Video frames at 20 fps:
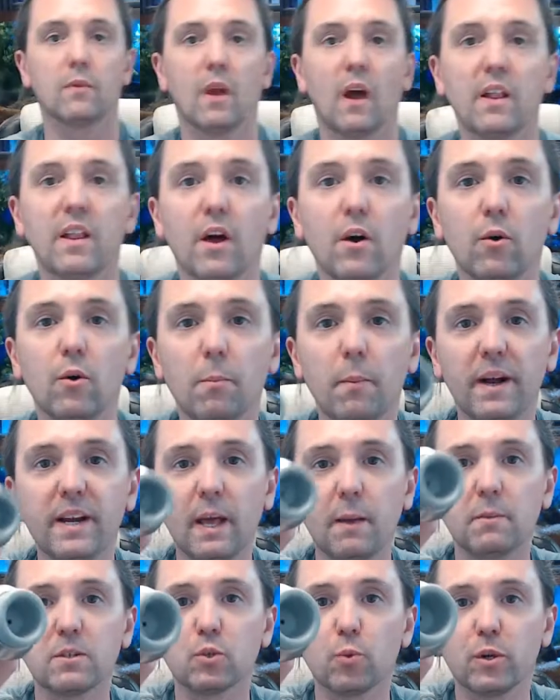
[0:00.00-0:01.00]
Hello, my
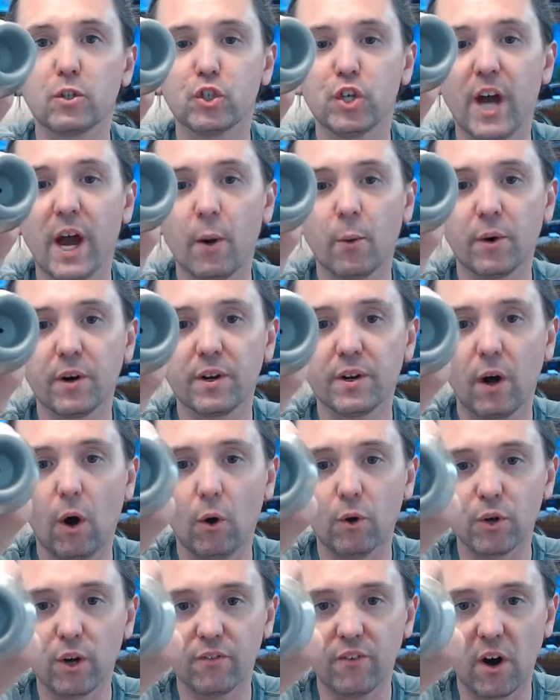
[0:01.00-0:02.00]
name is Rich Howard,
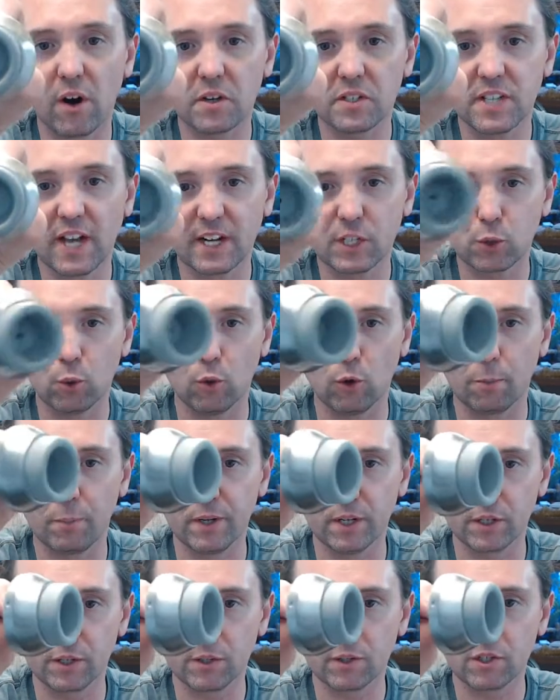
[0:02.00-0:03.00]
owner of Architectural
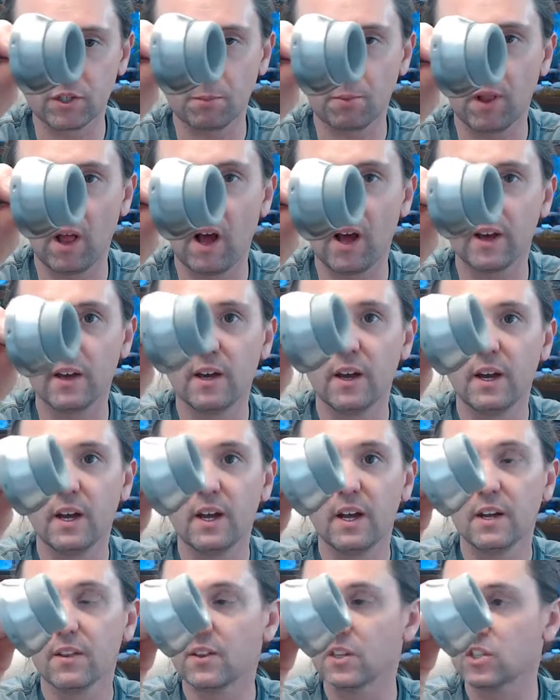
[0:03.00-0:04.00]
Builder Supply.
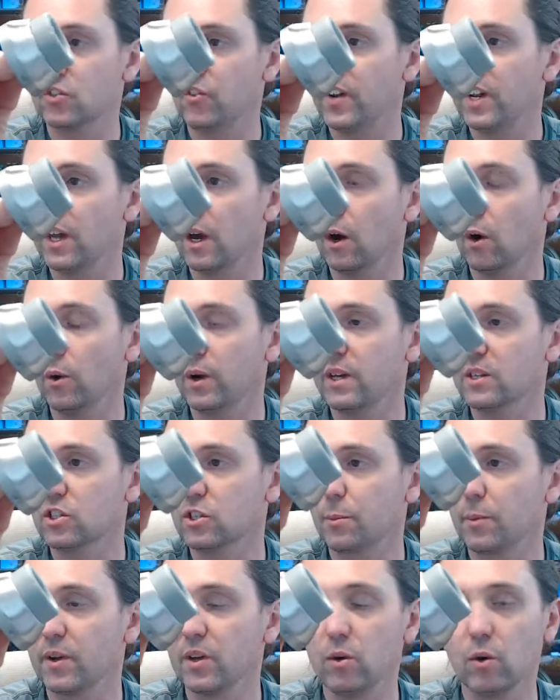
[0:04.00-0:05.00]
This video is to
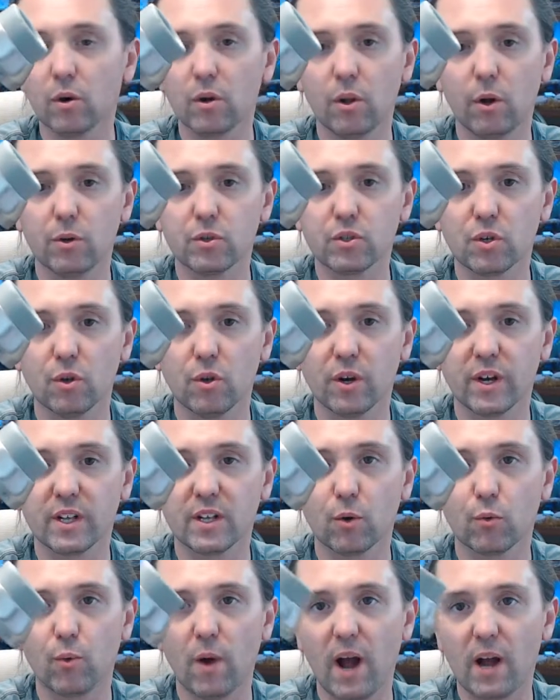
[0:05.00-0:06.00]
bring you a closer look at the
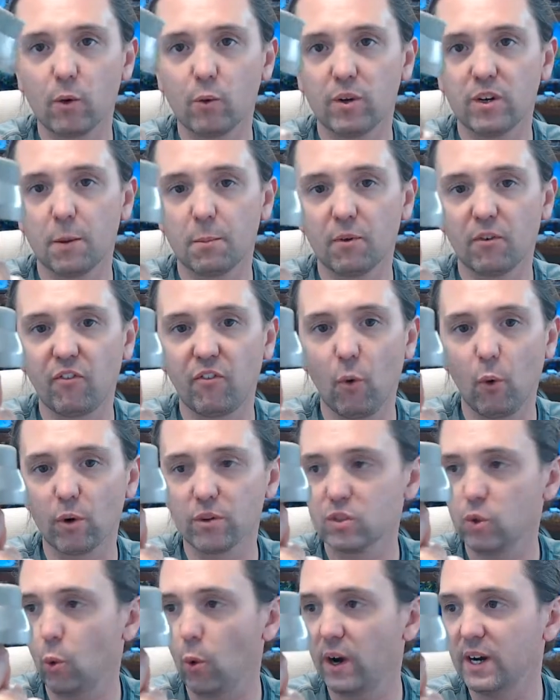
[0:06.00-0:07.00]
Rockwood number
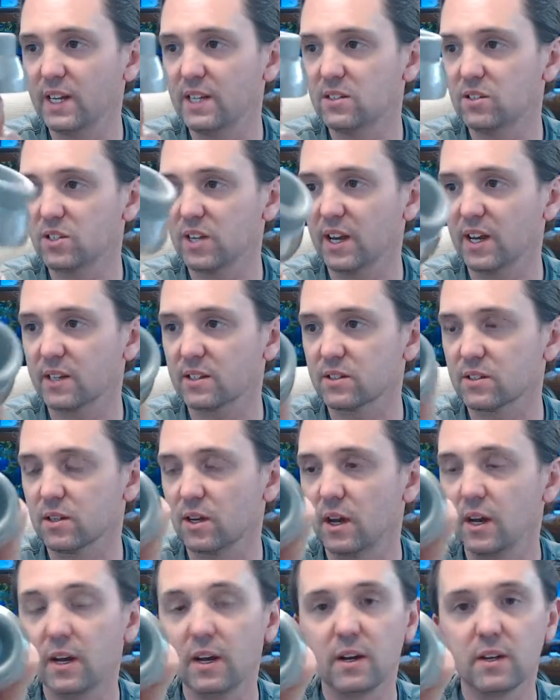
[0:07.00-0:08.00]

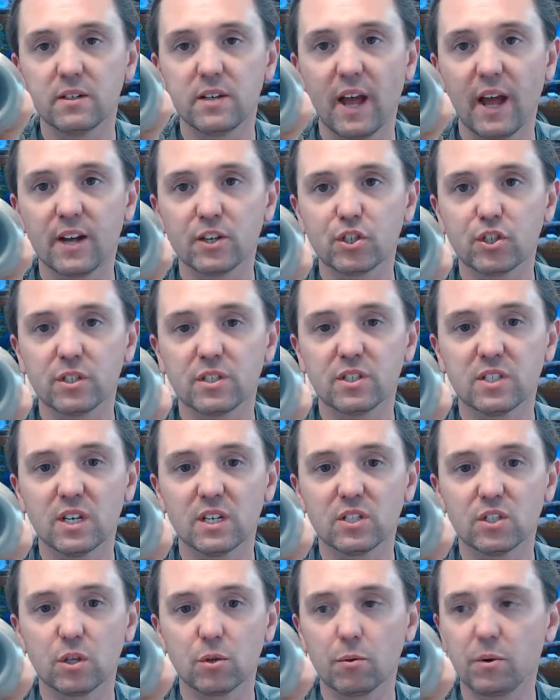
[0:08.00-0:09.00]

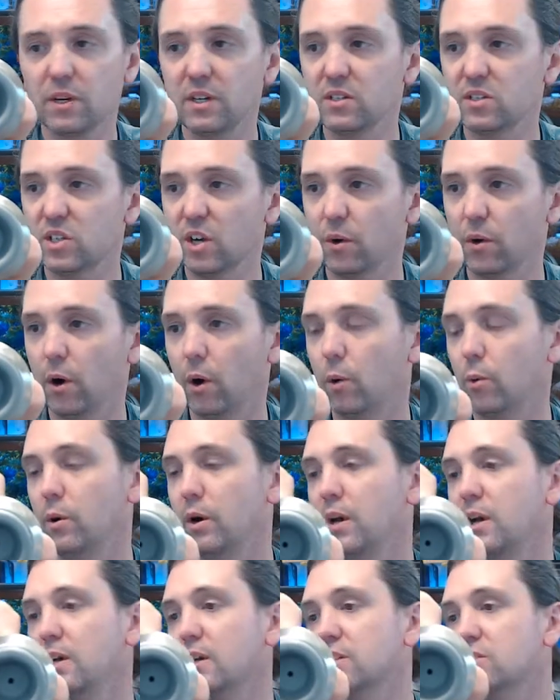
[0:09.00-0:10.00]
426-630
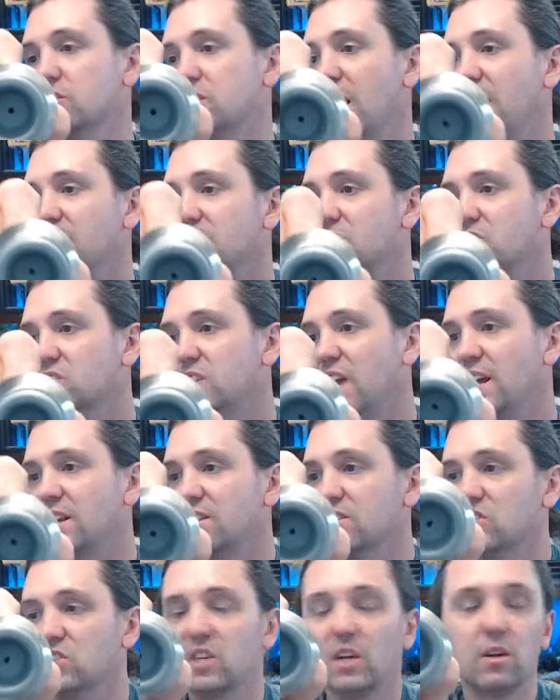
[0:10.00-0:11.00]
satin
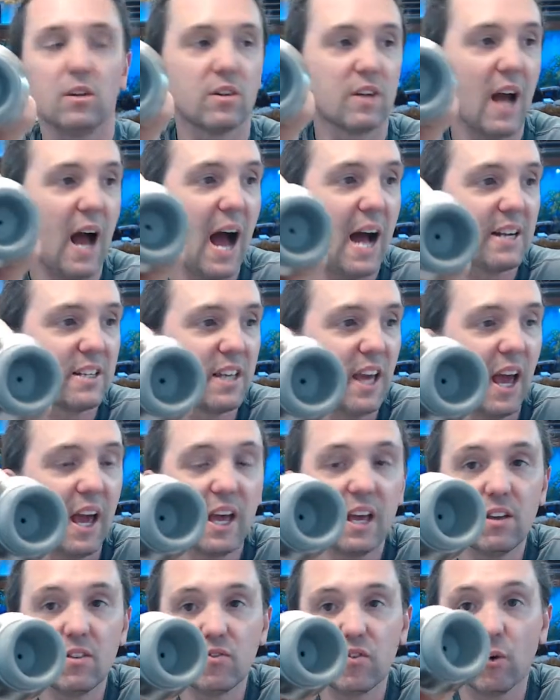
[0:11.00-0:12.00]
stainless steel
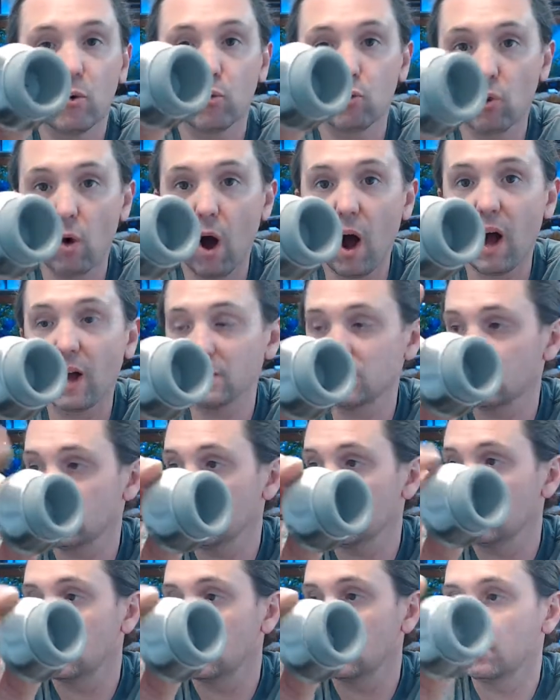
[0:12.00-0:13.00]
concave wrought
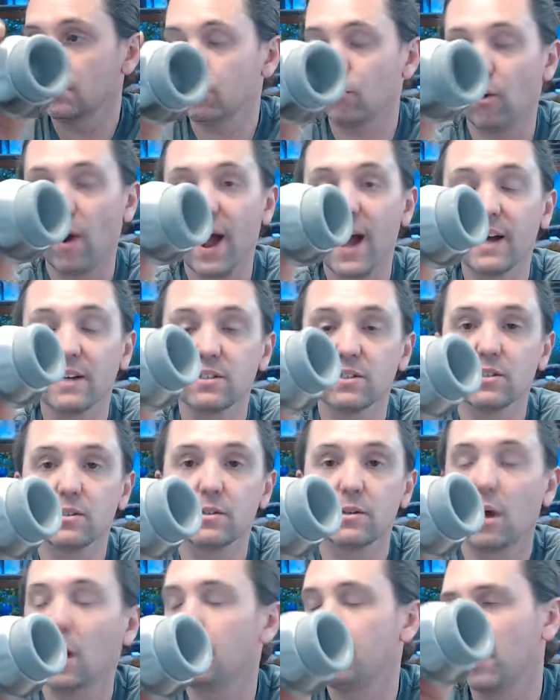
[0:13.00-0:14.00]
brass,
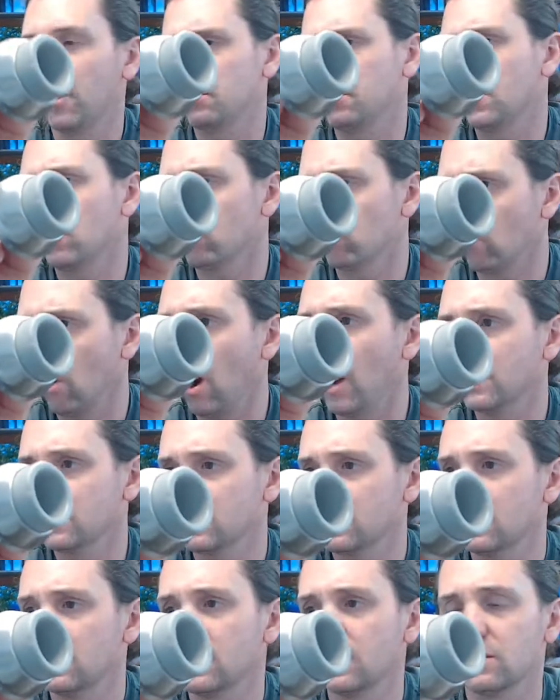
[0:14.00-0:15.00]
uh, pardon me, wrought
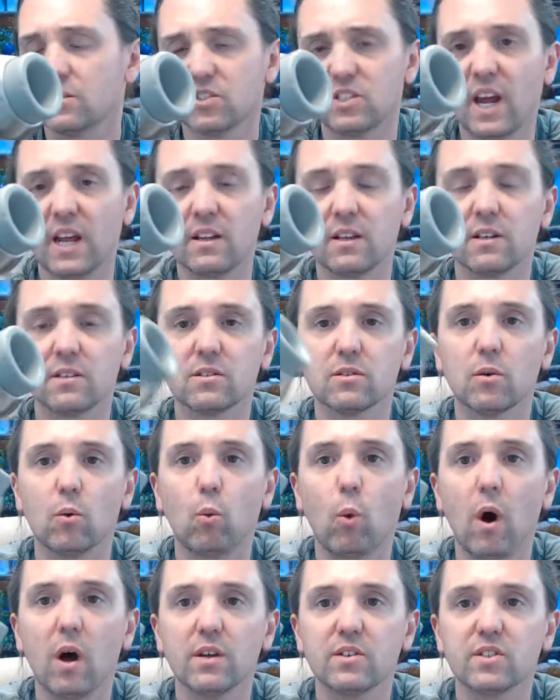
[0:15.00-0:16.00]
stainless
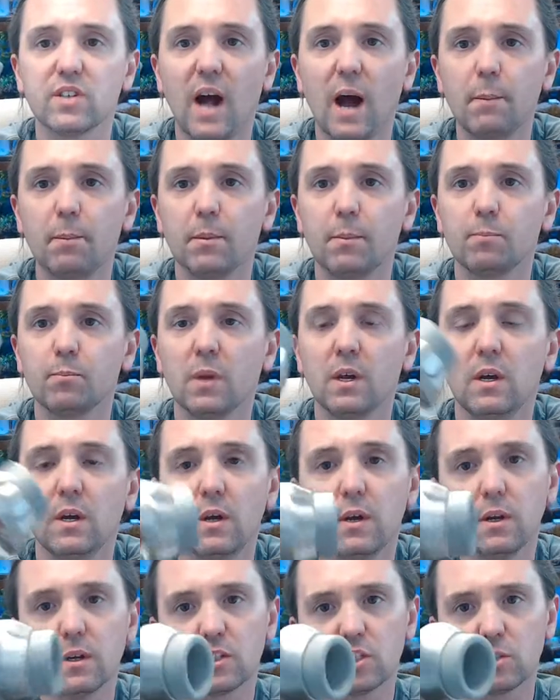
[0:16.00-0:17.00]
wall stop.
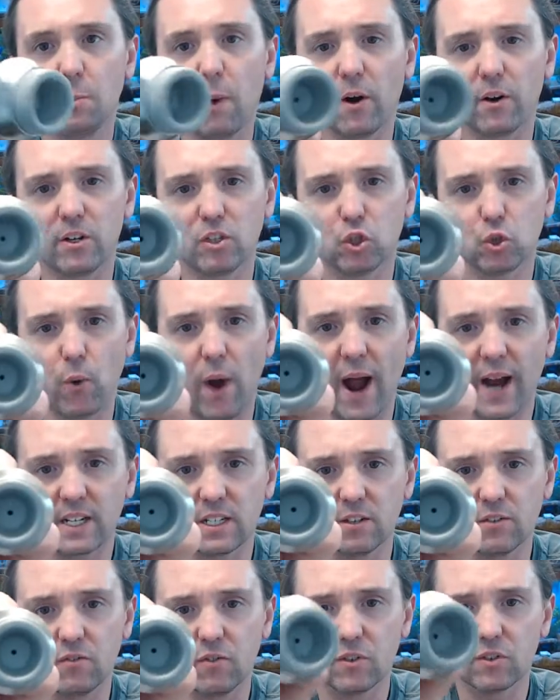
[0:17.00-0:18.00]
Smart,
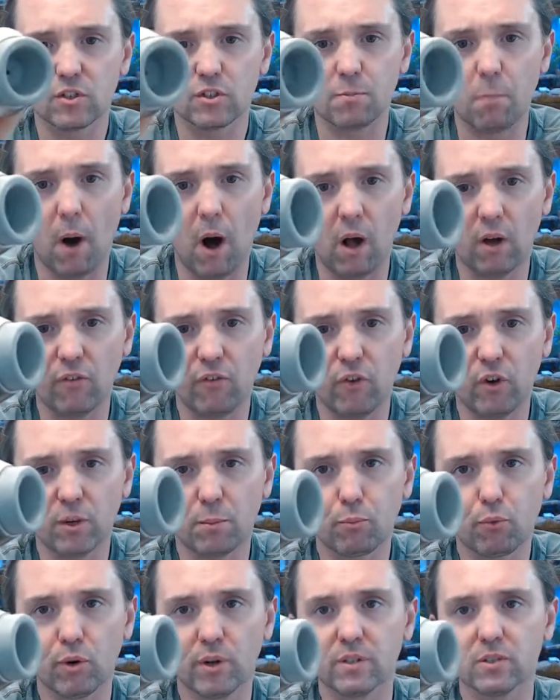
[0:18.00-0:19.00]
attractive, small
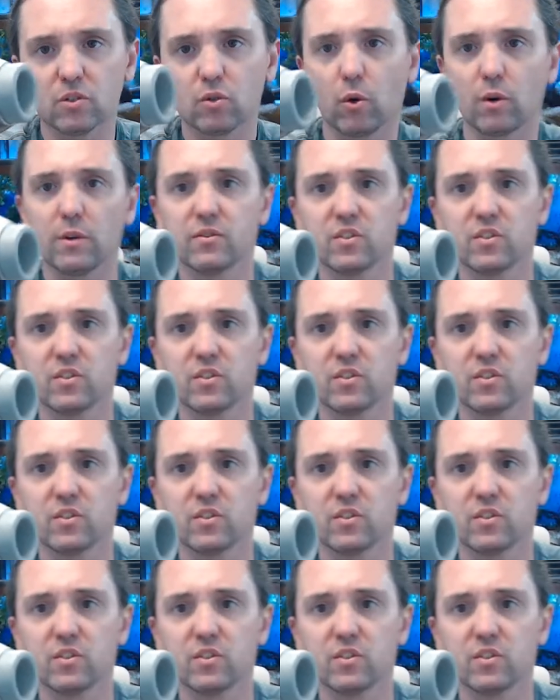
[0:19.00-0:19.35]
footprint sort of